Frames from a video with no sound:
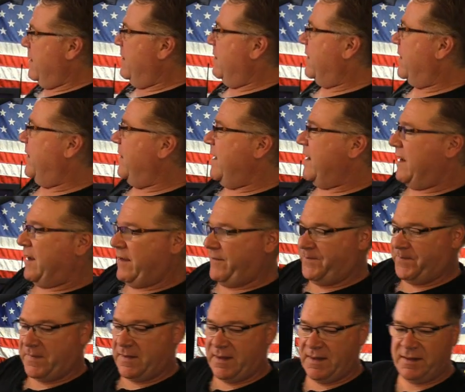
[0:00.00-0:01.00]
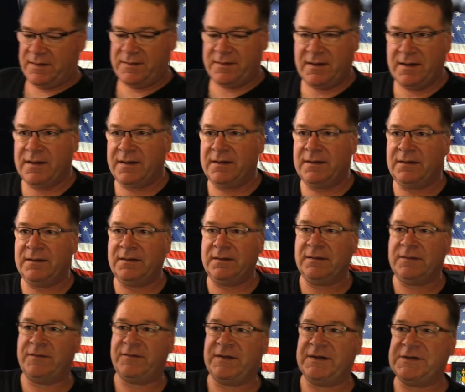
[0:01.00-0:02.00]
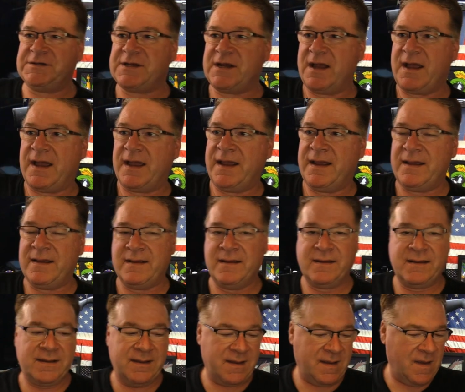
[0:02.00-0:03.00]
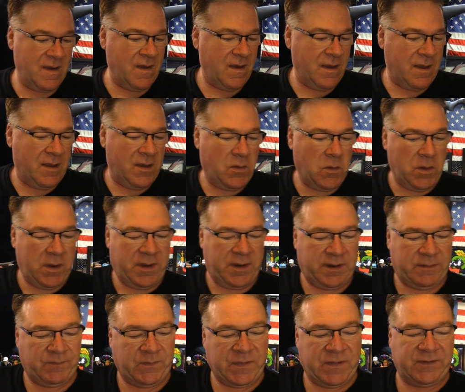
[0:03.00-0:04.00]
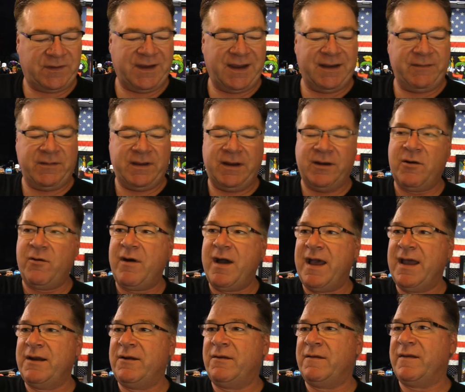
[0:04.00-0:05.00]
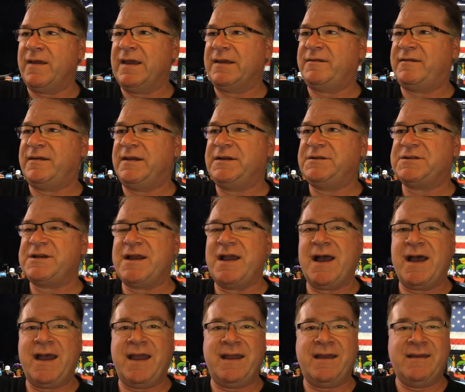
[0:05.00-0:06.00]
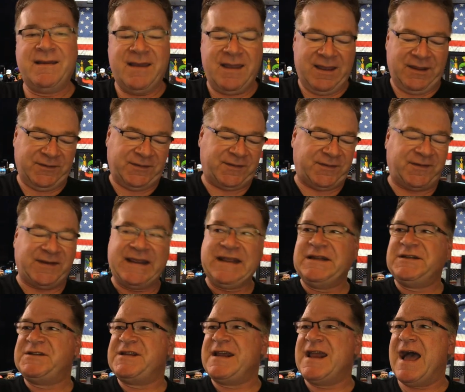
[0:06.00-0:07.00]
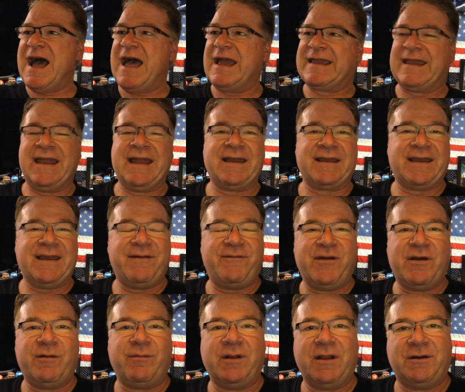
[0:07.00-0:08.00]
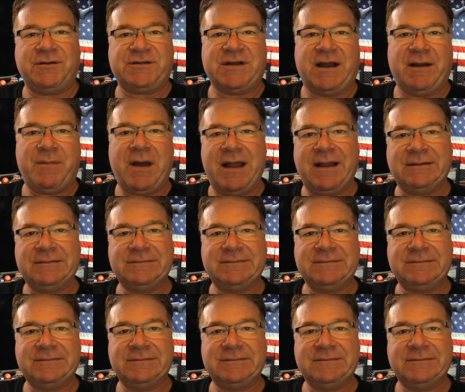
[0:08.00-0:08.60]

Okay, and uh, CGI. Um, see, you know why I don't like CGI? CGI can't give you a blowjob.